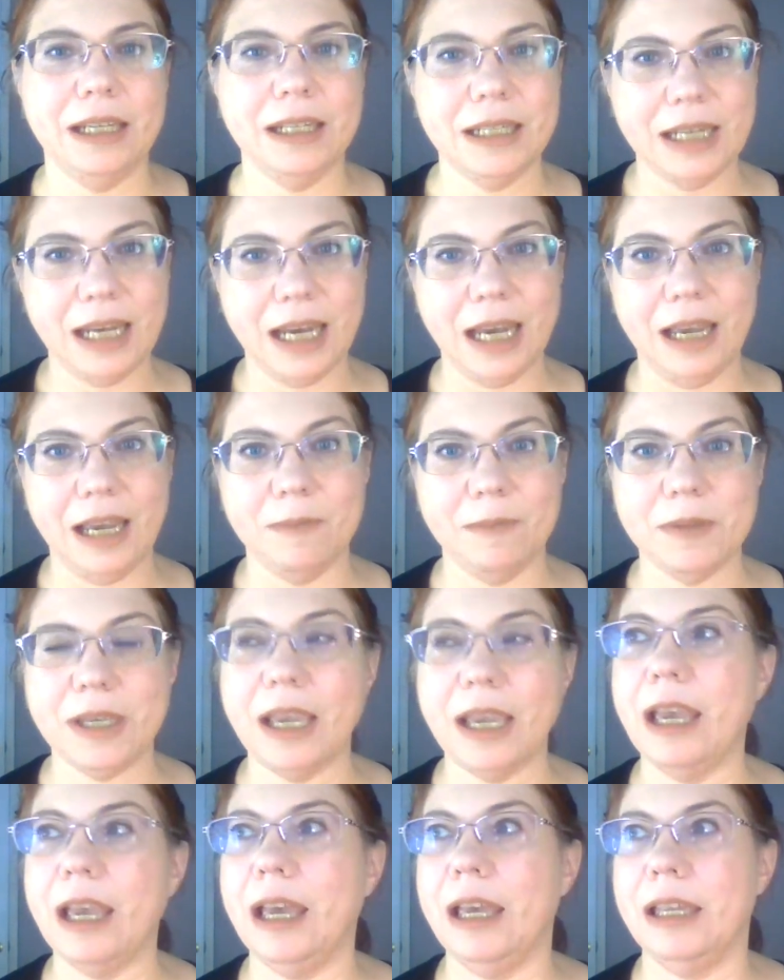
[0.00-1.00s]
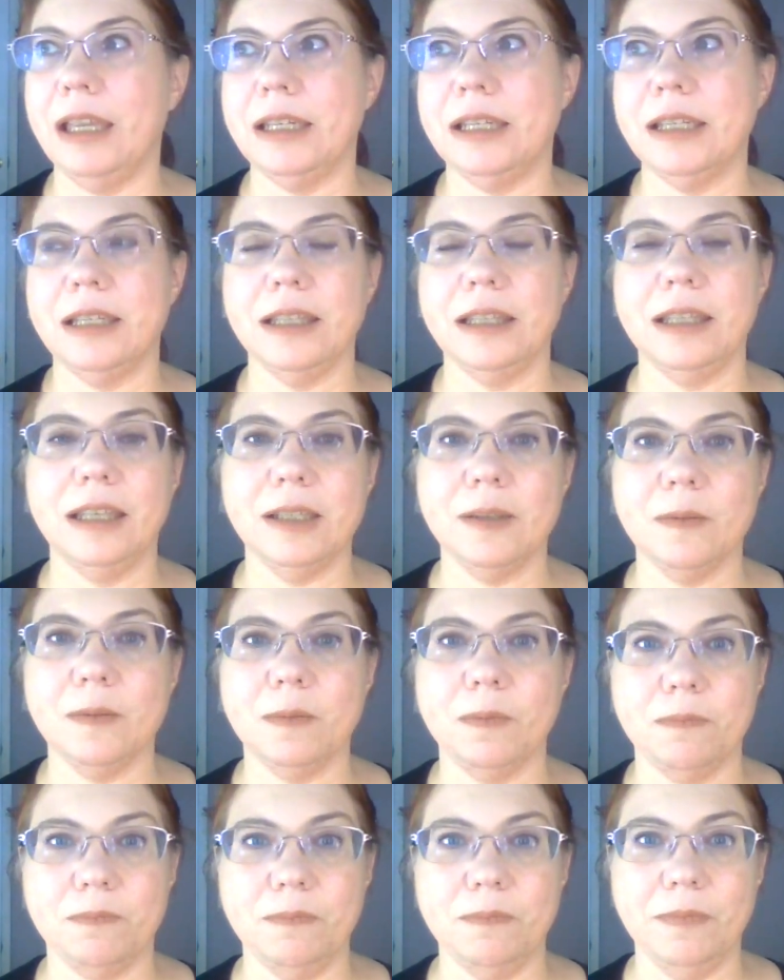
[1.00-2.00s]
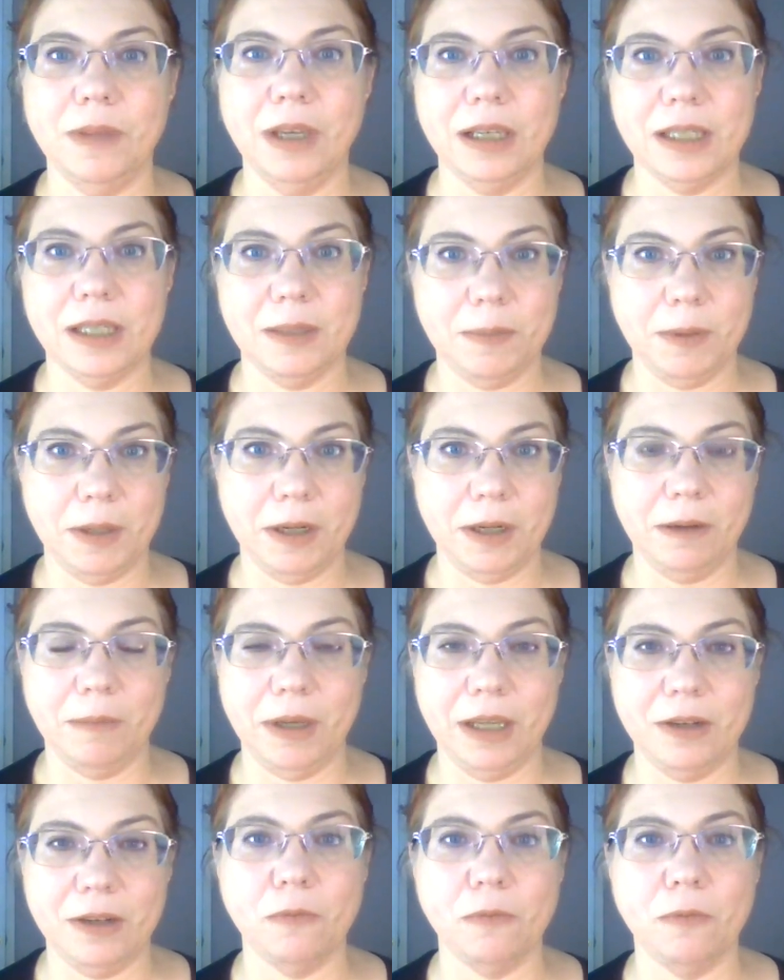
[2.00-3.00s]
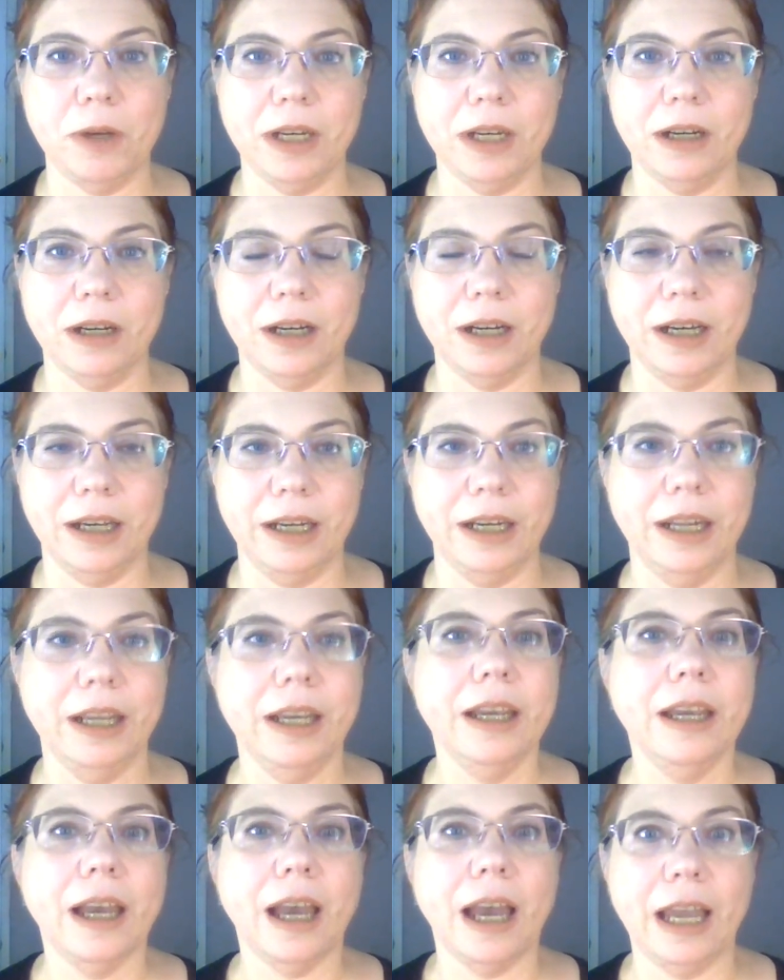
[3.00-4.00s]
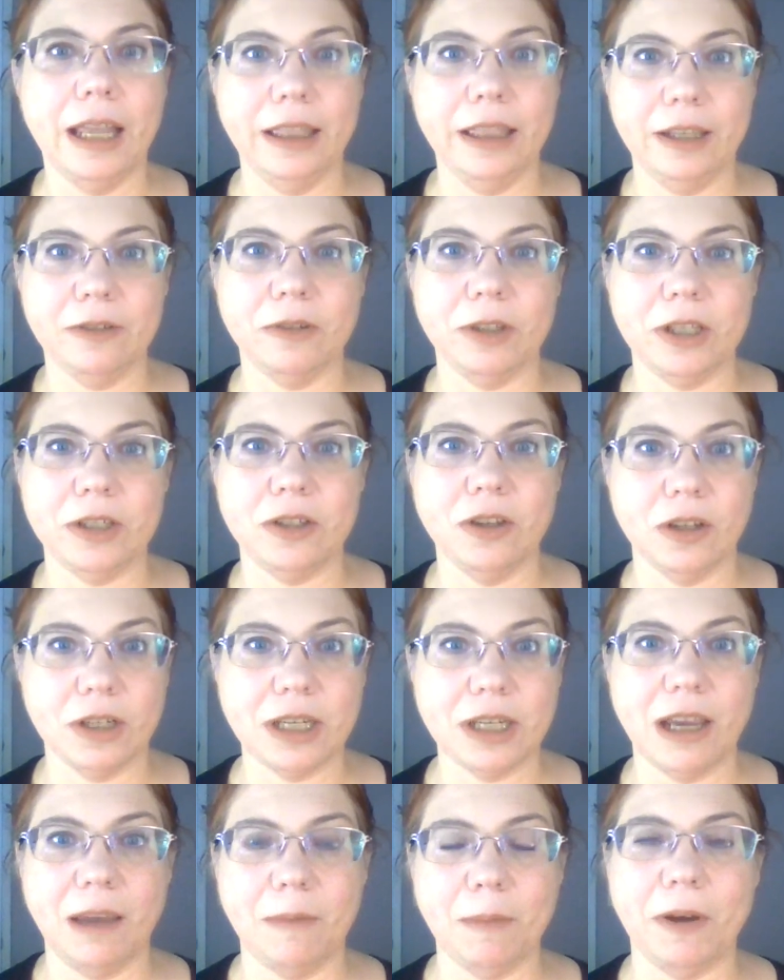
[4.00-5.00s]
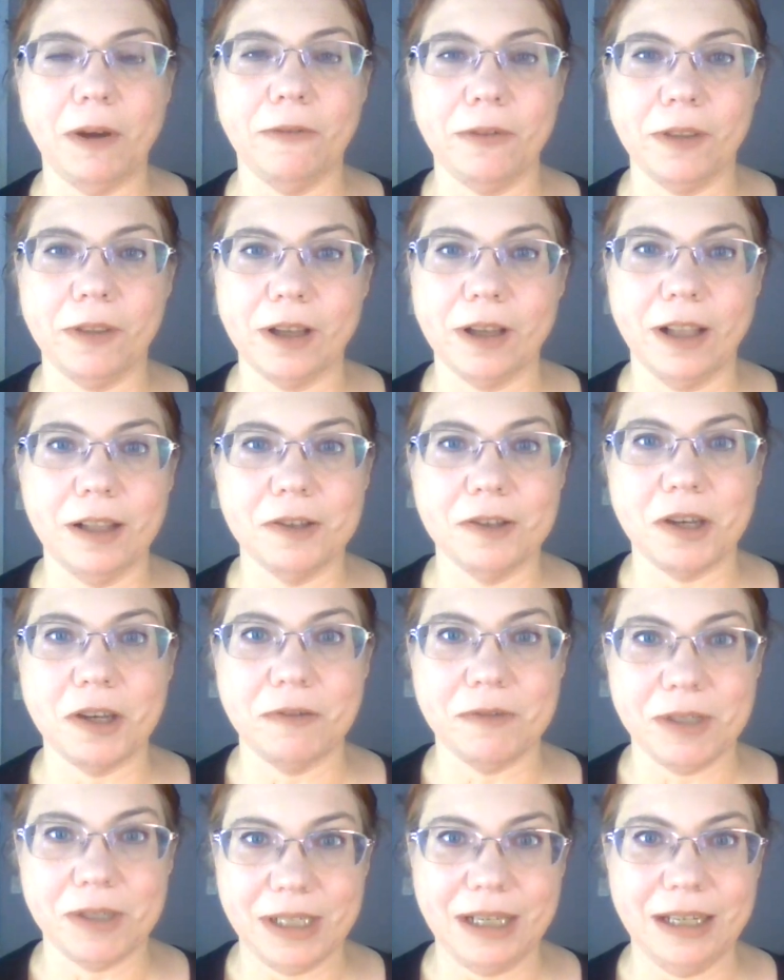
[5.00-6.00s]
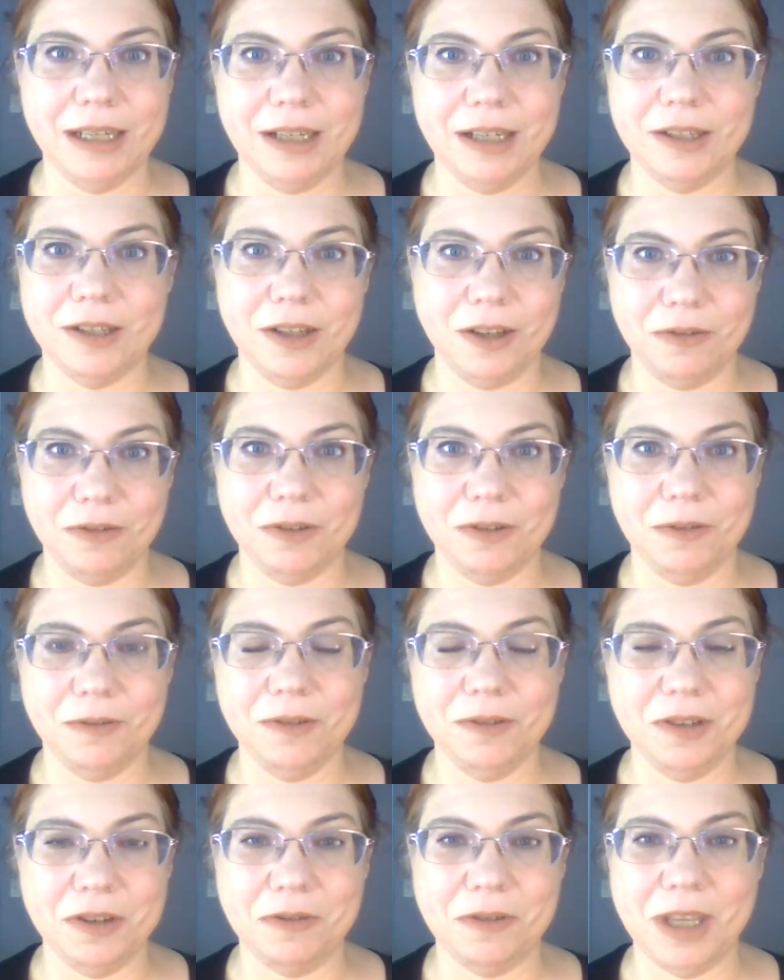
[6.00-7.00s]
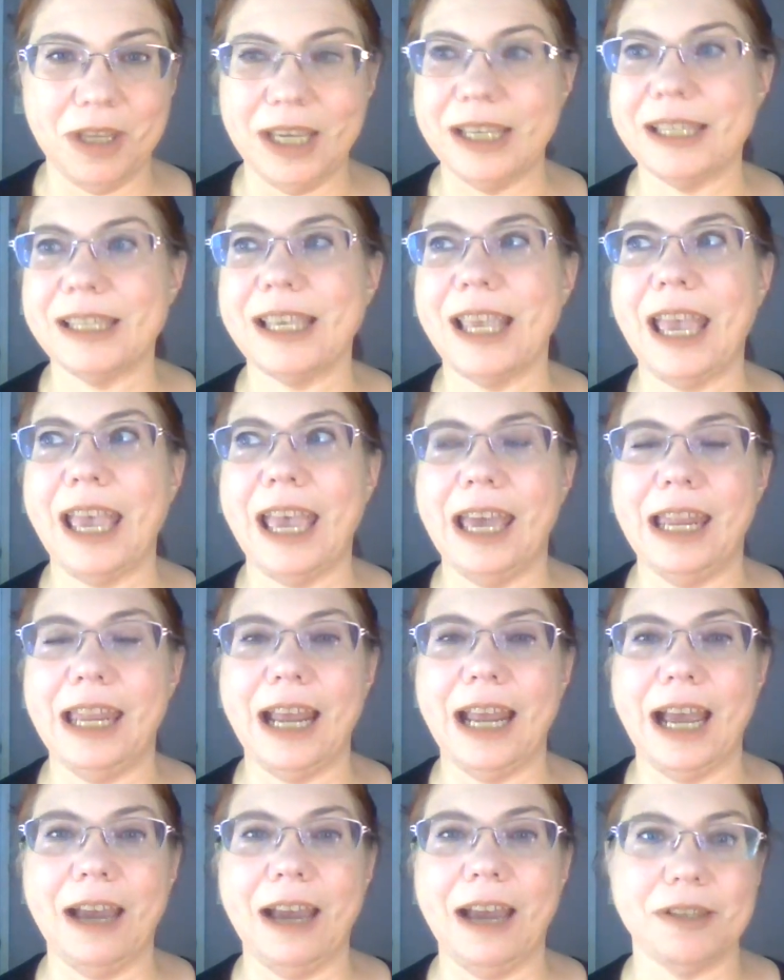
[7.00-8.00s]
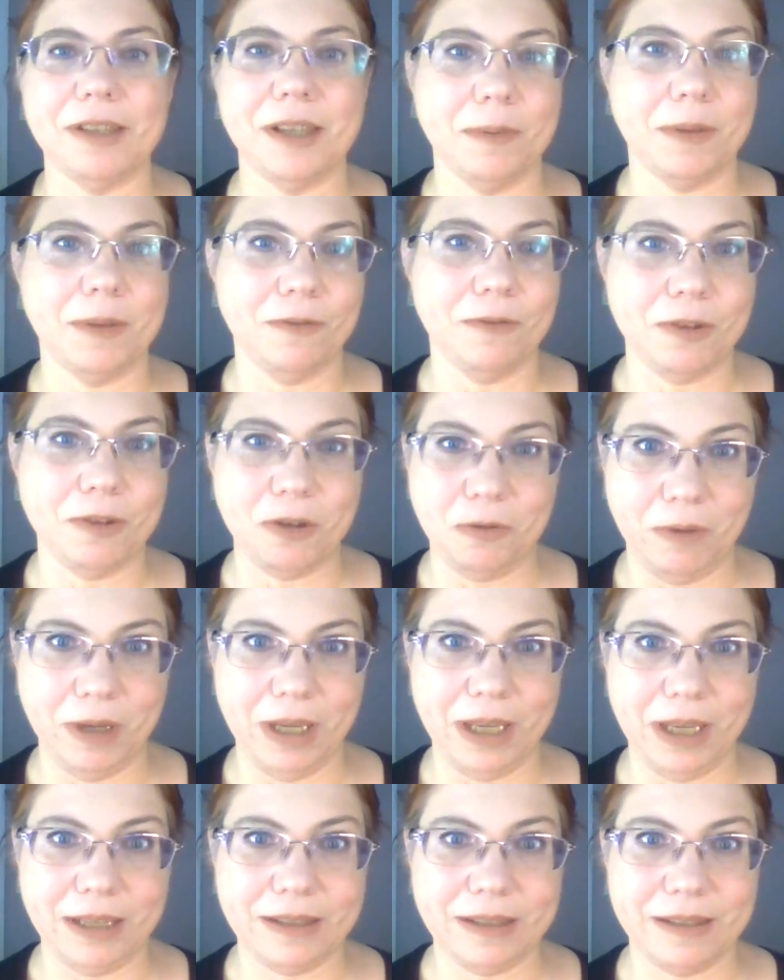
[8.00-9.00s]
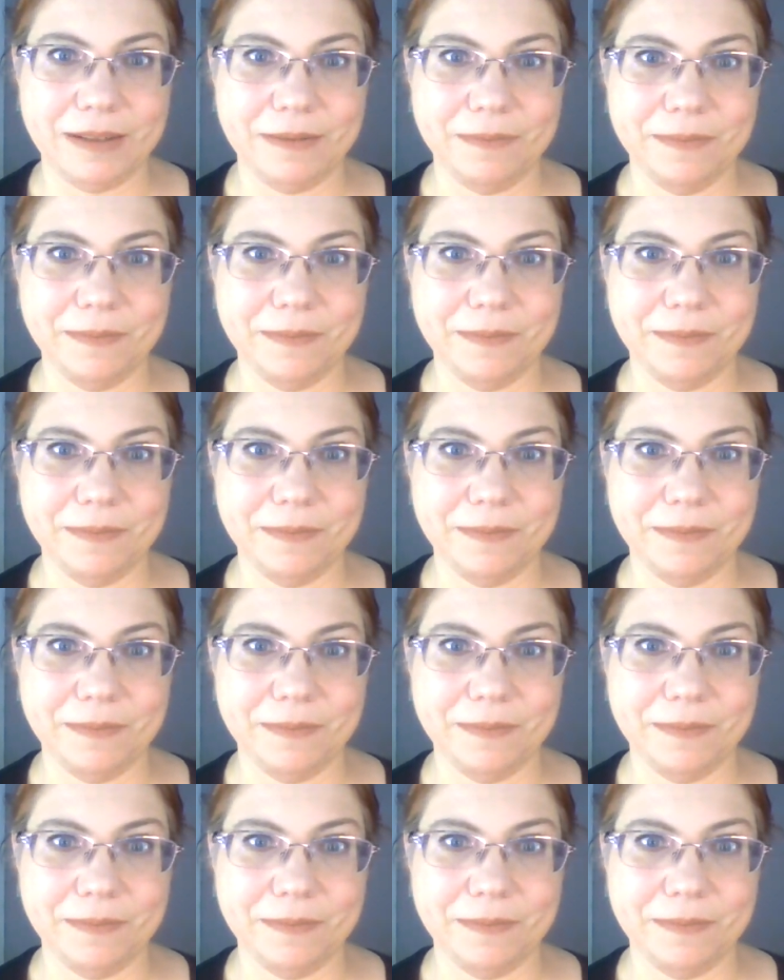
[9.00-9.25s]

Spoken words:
times. And this experiment went on. I literally took time off from the college I was attending to go do this, and I was up there for 2 weeks.